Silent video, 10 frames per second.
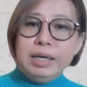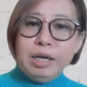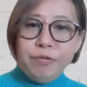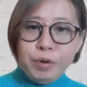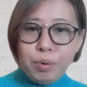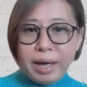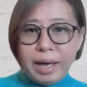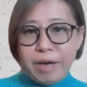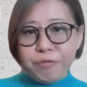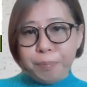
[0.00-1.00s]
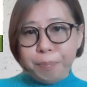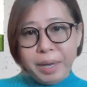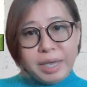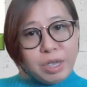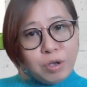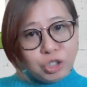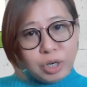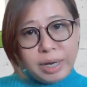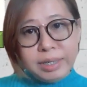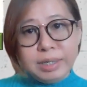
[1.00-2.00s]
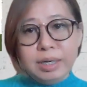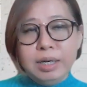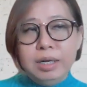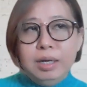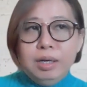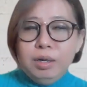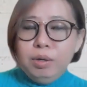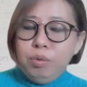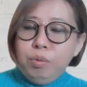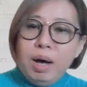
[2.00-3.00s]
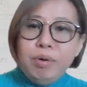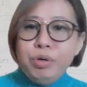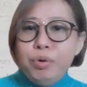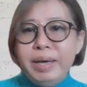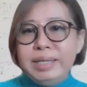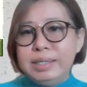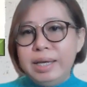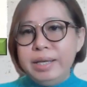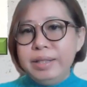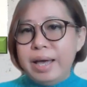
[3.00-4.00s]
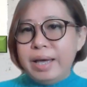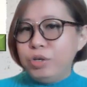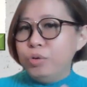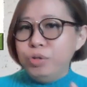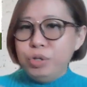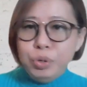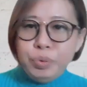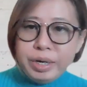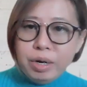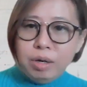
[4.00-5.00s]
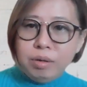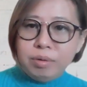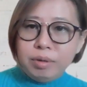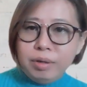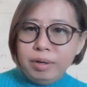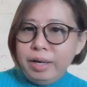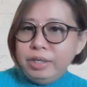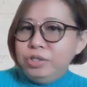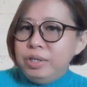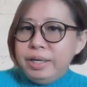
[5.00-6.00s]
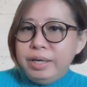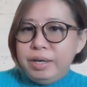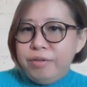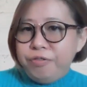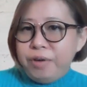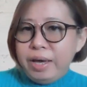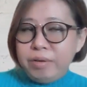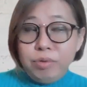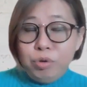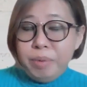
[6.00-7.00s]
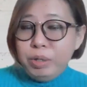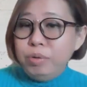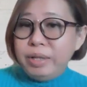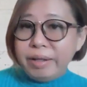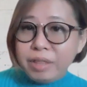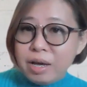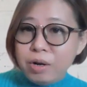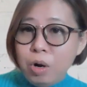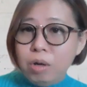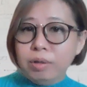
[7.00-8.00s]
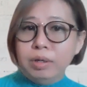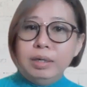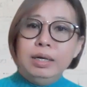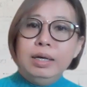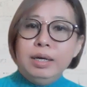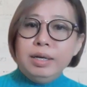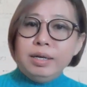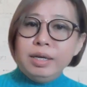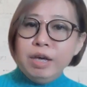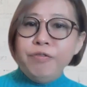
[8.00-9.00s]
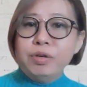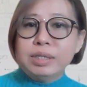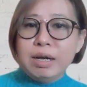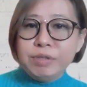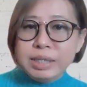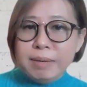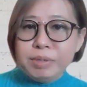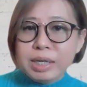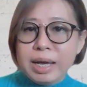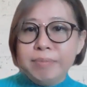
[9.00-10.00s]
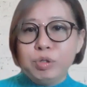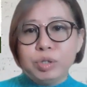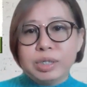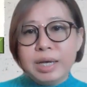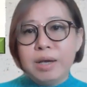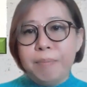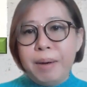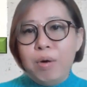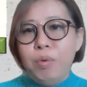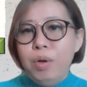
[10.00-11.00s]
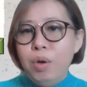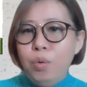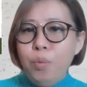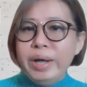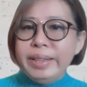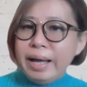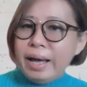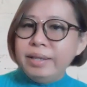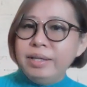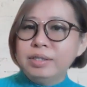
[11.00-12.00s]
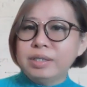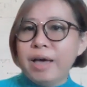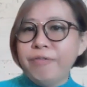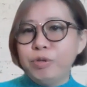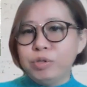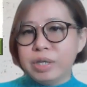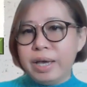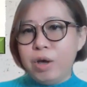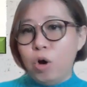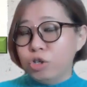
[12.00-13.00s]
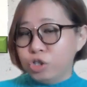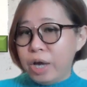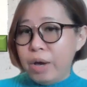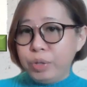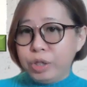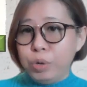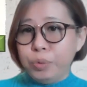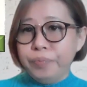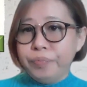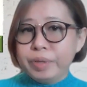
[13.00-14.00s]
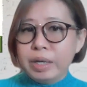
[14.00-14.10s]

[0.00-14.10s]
If you have pig in your chart, while you may think that you knew it all, actually, in fact, you may know nothing at all. Give yourself some time to think about what others have to say or share with you.